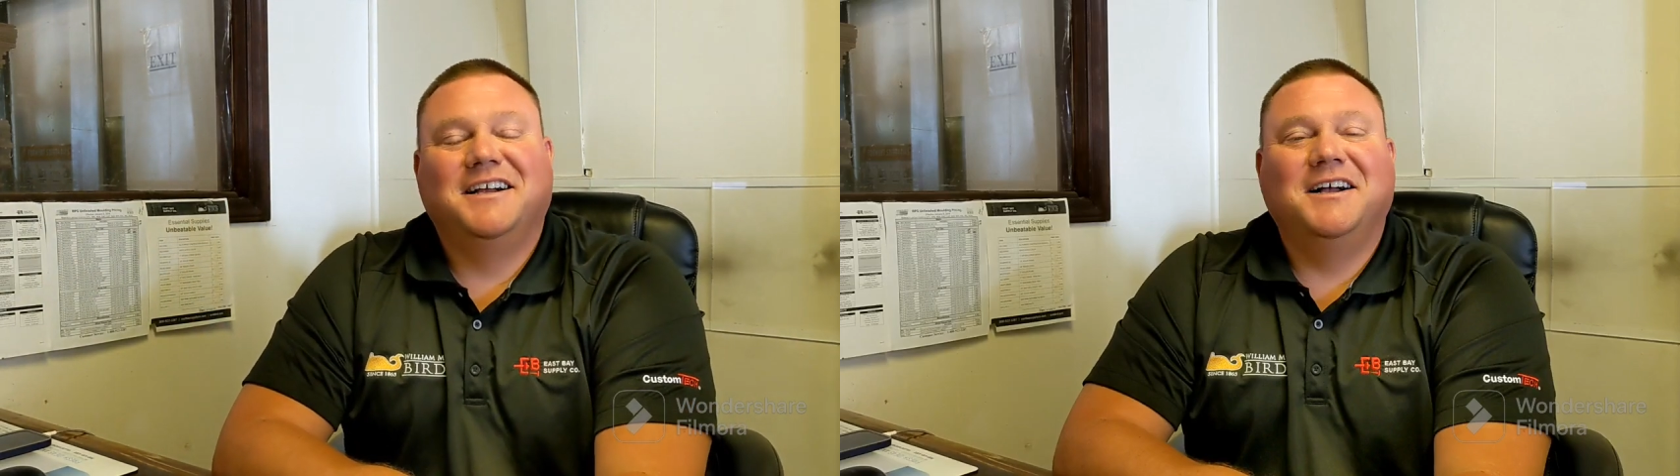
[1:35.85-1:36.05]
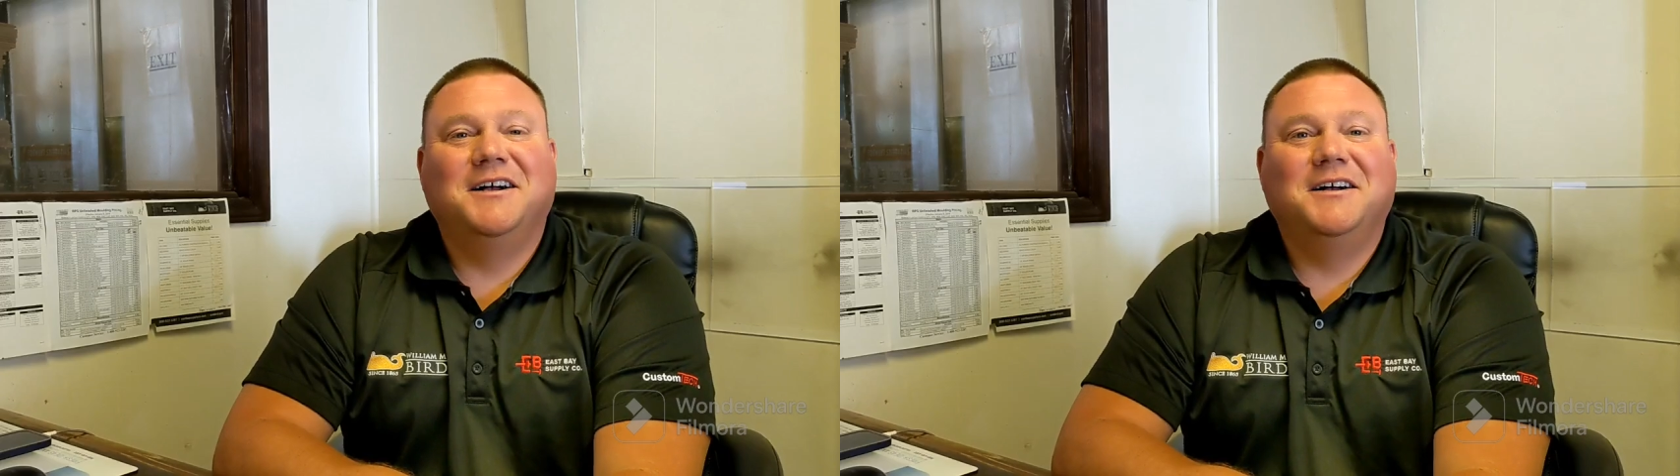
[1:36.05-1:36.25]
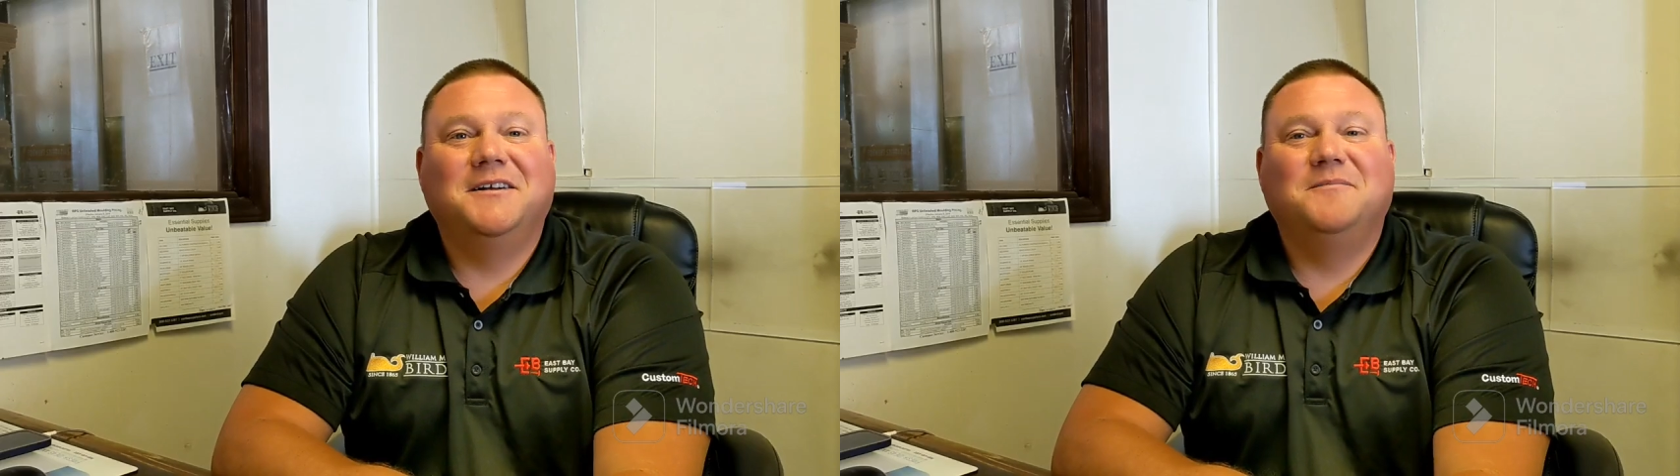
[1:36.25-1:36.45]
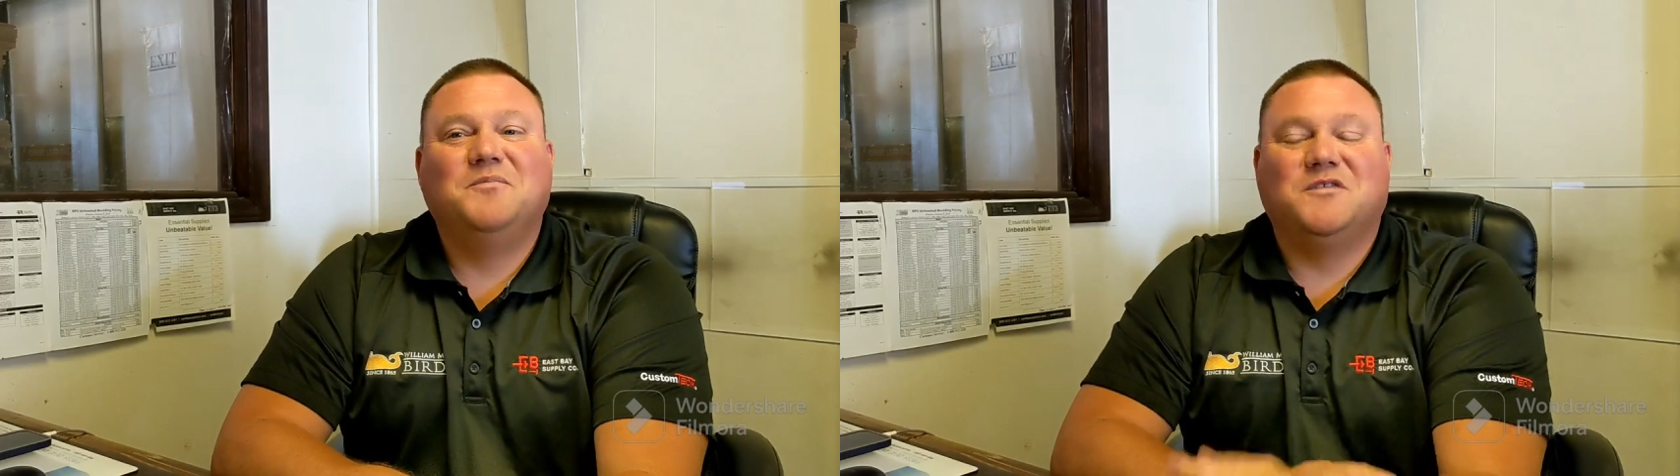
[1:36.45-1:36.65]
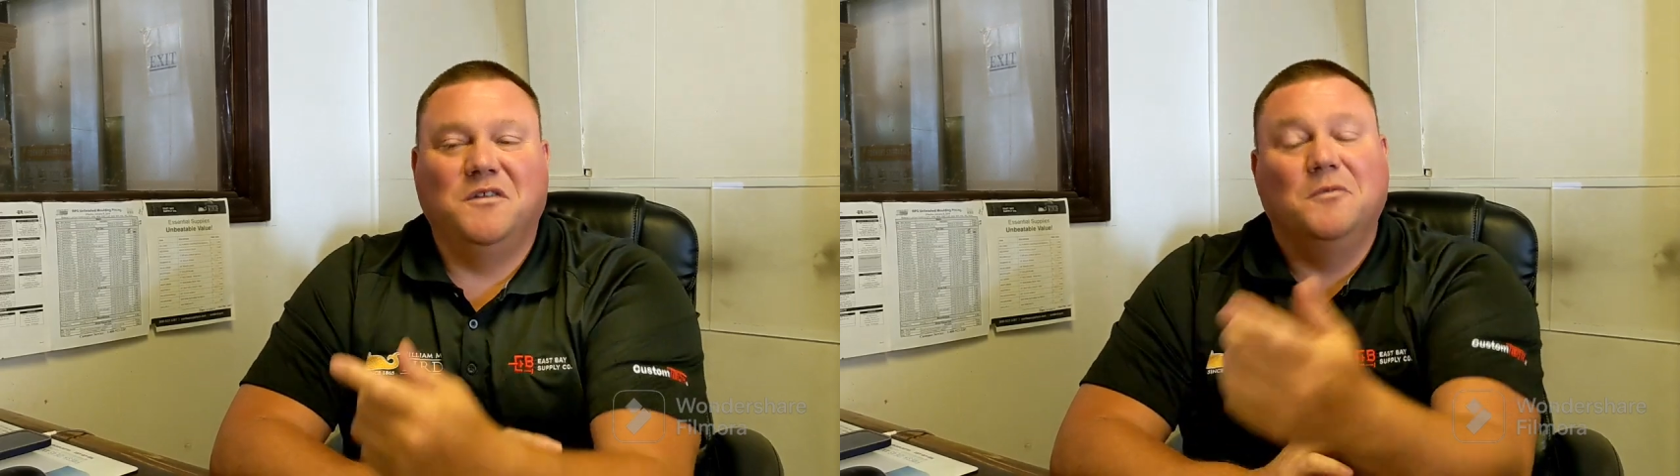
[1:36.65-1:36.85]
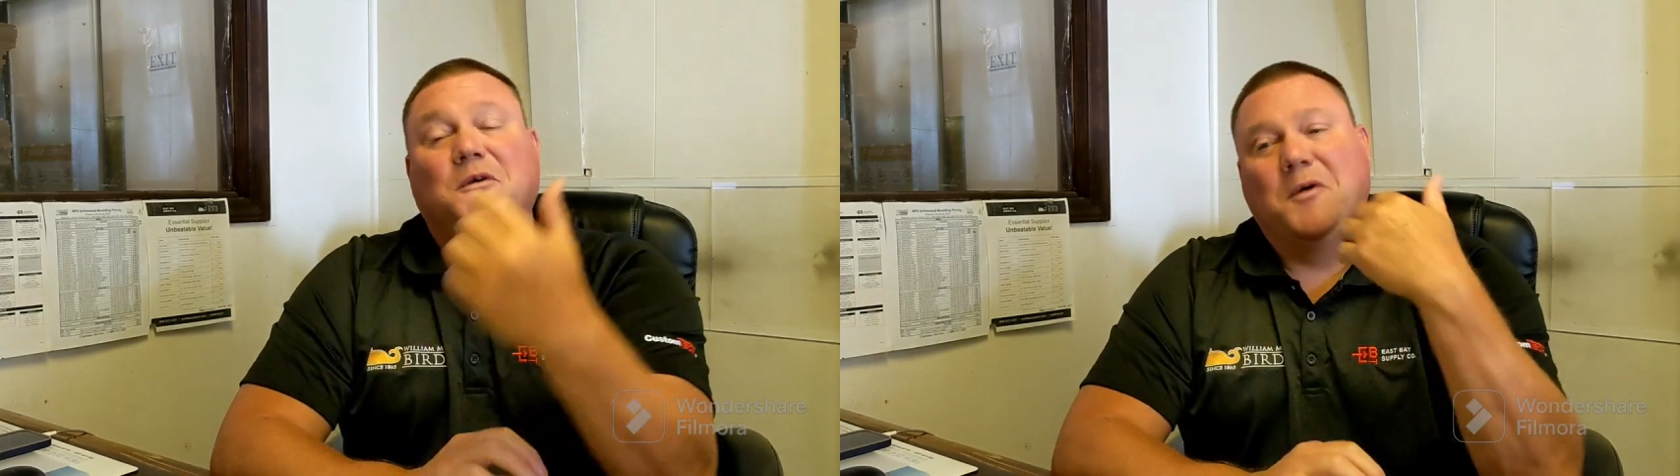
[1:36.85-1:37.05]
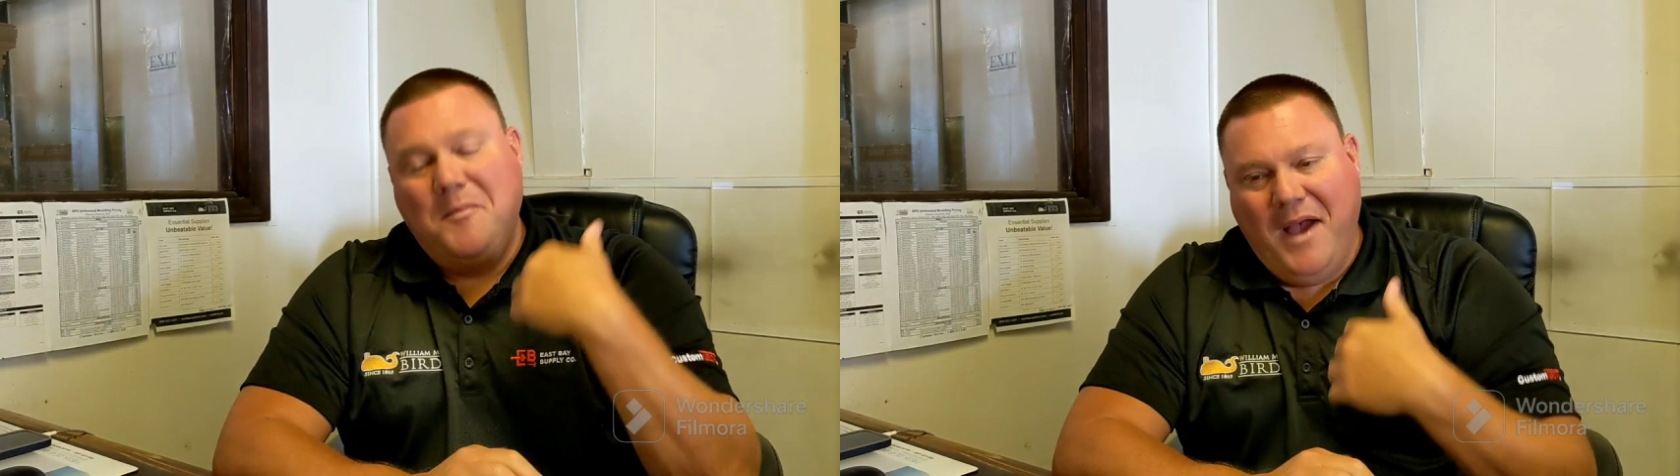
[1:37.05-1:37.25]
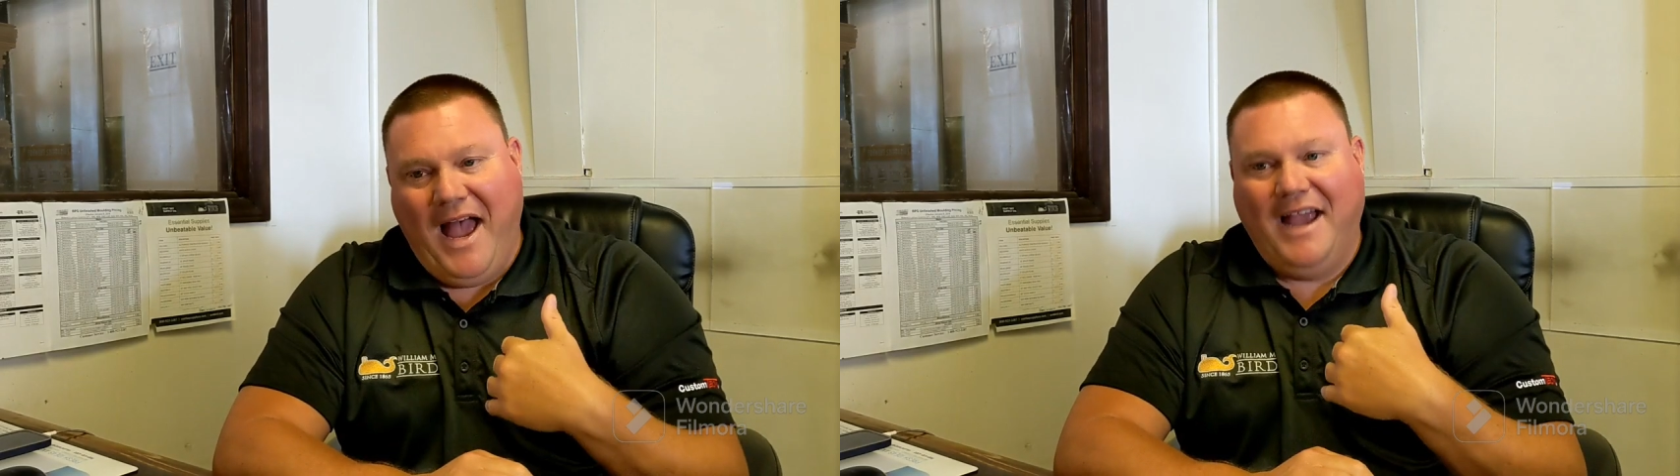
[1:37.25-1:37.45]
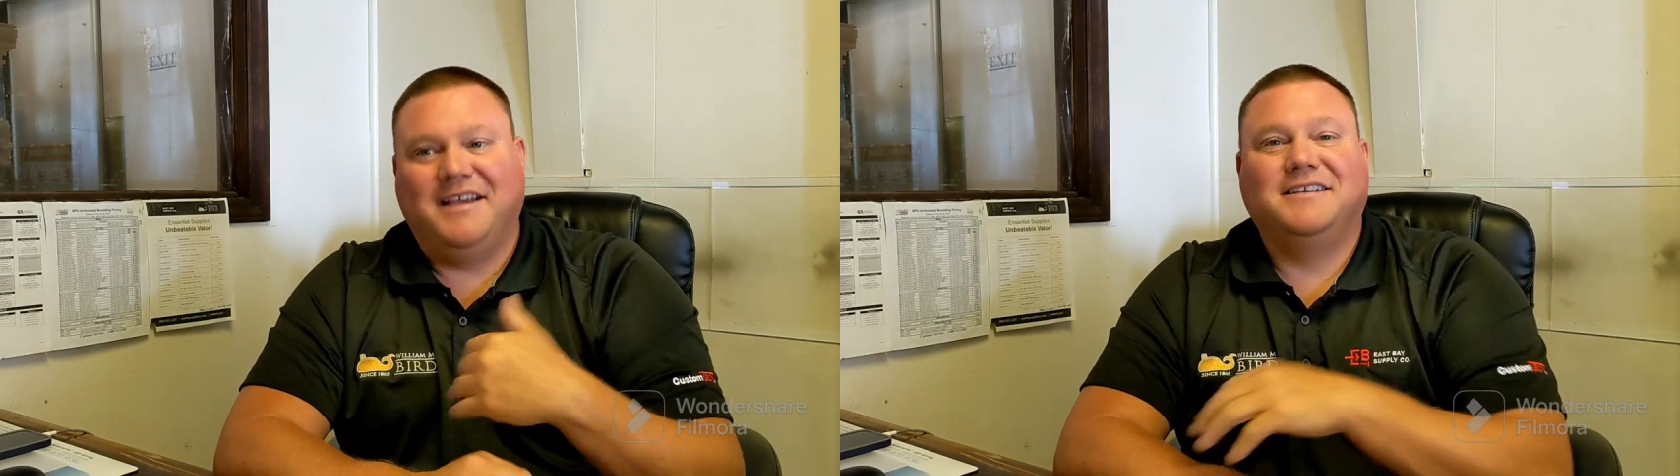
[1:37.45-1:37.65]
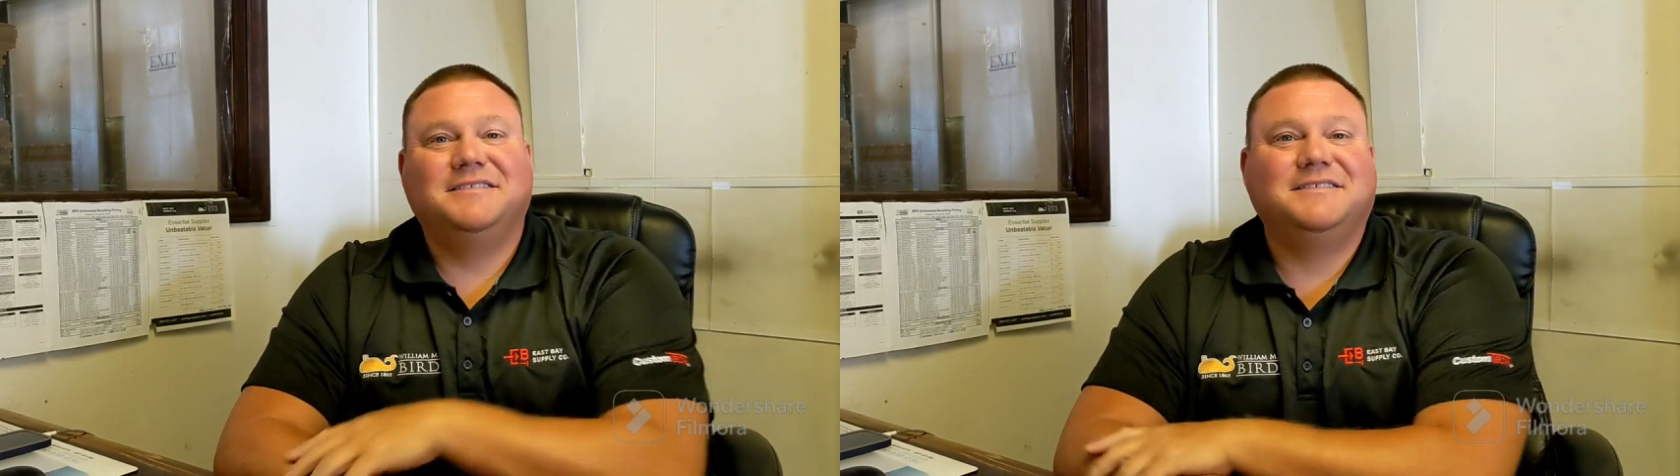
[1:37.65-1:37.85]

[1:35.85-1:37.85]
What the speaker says: So then we went back.